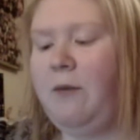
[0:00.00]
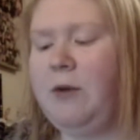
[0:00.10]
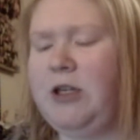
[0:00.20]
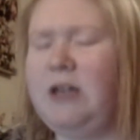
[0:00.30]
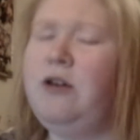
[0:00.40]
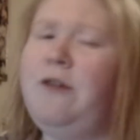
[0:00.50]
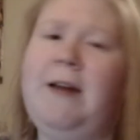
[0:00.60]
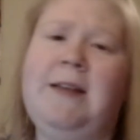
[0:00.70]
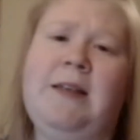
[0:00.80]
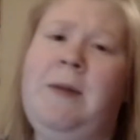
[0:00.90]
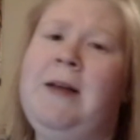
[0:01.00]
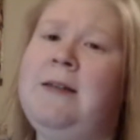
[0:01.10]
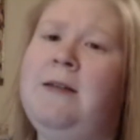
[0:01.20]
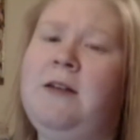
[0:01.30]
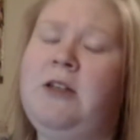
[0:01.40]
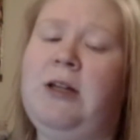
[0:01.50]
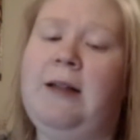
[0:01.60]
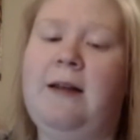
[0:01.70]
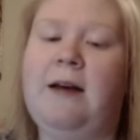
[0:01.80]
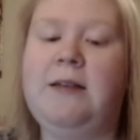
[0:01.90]
which I just think's amazing that she did
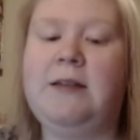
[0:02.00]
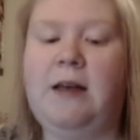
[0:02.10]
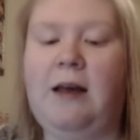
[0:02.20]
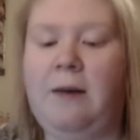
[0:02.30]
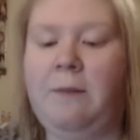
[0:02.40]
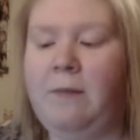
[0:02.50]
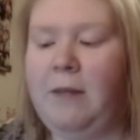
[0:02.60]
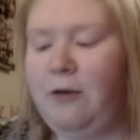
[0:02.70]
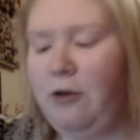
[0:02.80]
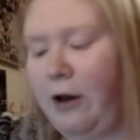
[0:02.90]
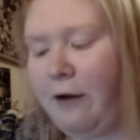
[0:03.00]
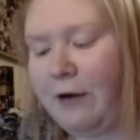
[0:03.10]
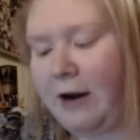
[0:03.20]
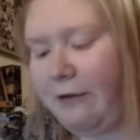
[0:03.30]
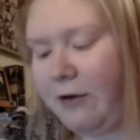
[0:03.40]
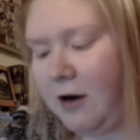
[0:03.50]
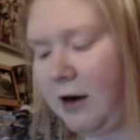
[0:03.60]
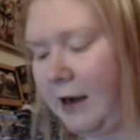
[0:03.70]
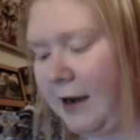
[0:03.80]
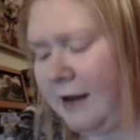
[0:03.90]
this. It took her forever,
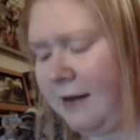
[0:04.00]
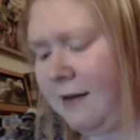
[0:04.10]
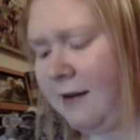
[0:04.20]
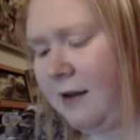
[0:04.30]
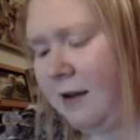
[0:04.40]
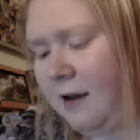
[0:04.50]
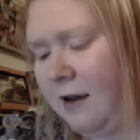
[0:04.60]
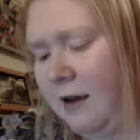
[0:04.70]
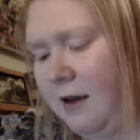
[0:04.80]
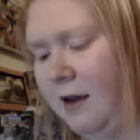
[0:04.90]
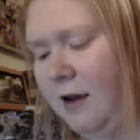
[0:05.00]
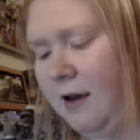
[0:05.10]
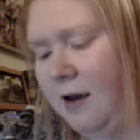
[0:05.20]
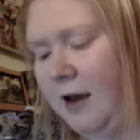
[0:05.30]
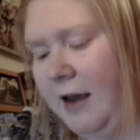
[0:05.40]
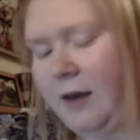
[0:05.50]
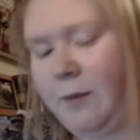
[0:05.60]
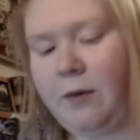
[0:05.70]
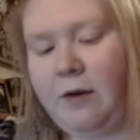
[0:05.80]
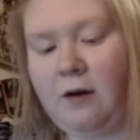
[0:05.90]
and I
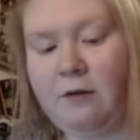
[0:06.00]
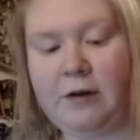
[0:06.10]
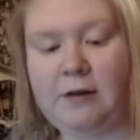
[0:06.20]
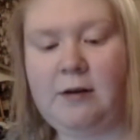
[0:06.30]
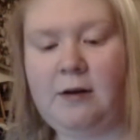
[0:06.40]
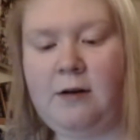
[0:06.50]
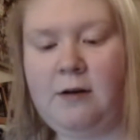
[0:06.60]
completely love it.